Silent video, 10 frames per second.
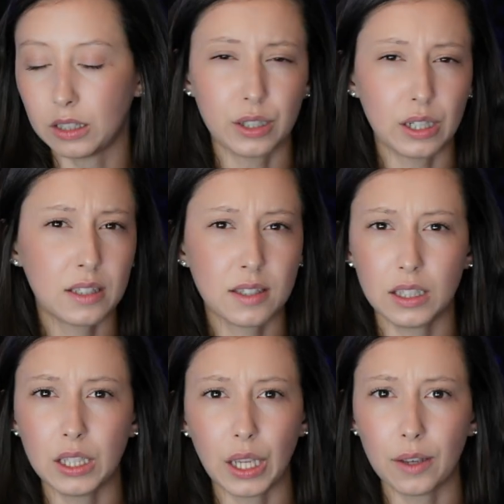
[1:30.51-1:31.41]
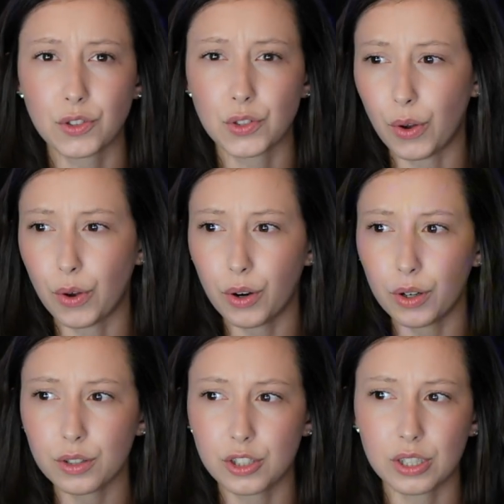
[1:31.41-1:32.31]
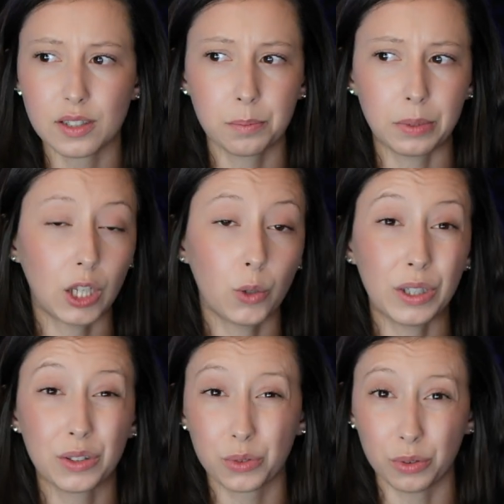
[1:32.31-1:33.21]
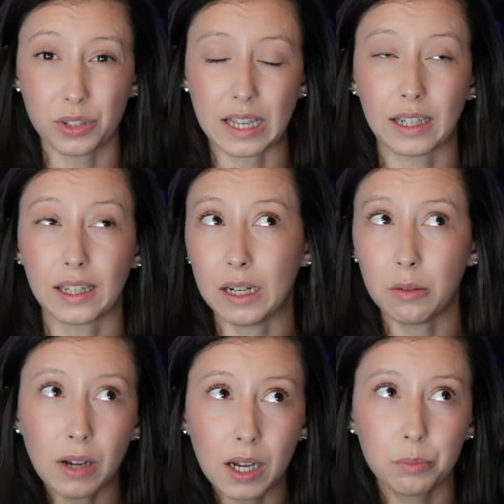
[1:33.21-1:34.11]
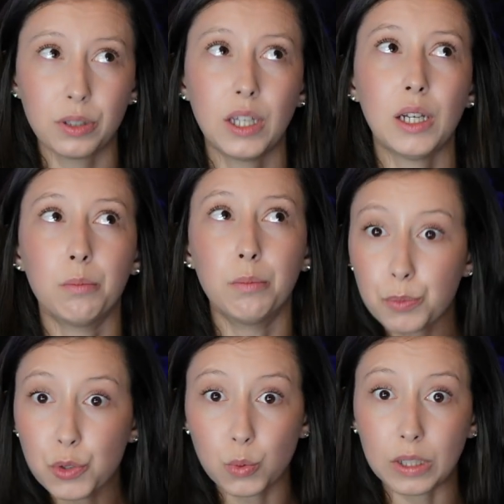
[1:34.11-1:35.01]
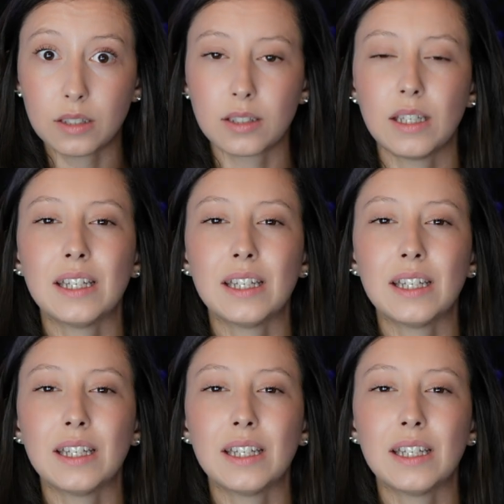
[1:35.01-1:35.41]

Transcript: learning C T Fs or just playing with tools like N M A P, Burp Suite,